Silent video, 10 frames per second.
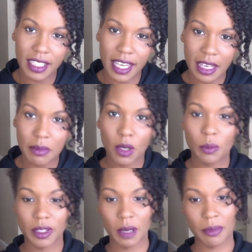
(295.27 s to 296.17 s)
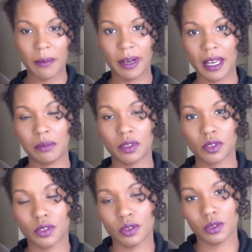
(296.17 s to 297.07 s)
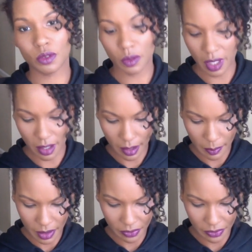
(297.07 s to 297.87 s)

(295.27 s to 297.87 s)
and he had me open up my Bible to um,